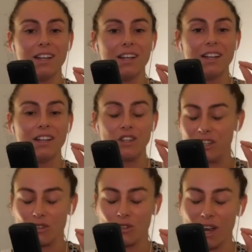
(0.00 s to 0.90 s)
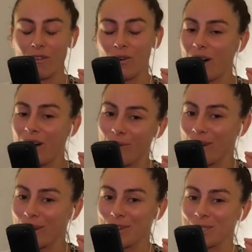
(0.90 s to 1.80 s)
You didn't travel halfway
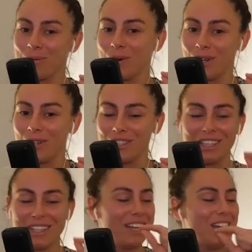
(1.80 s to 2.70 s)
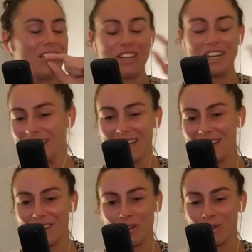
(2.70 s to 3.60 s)
across the world. You didn't
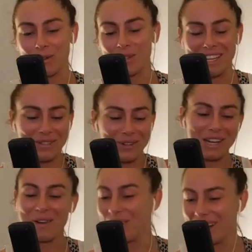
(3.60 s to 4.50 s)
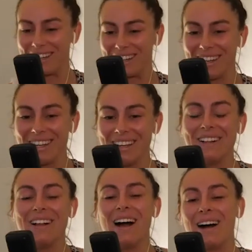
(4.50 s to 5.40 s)
get through twenty twenty-one
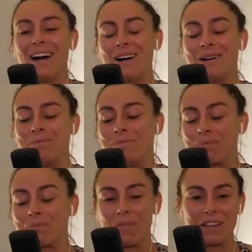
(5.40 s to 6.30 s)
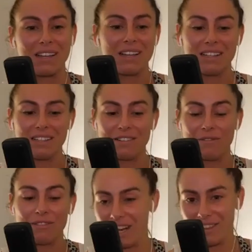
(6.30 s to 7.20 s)
um
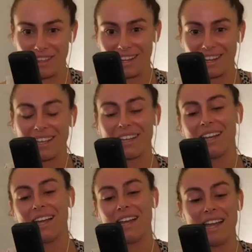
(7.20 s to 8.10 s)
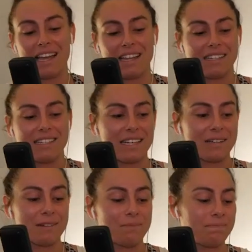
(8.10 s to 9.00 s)
for nothing. And
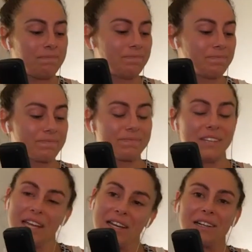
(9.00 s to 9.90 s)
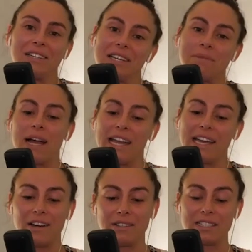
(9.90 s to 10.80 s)
um yeah, in my head
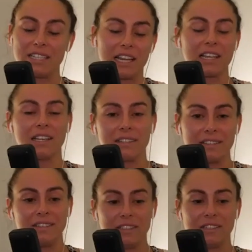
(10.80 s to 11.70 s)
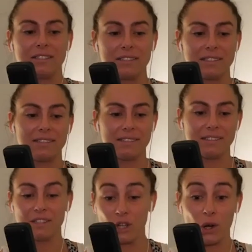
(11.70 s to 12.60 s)
I was like,
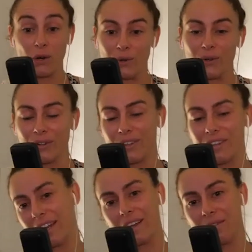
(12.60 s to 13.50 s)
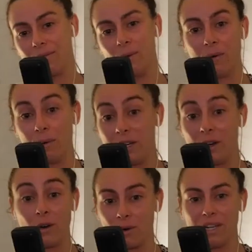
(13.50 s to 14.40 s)
go, like we're we're
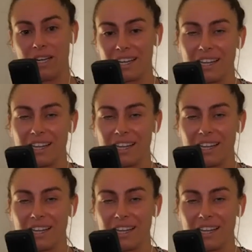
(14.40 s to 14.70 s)
not quitting,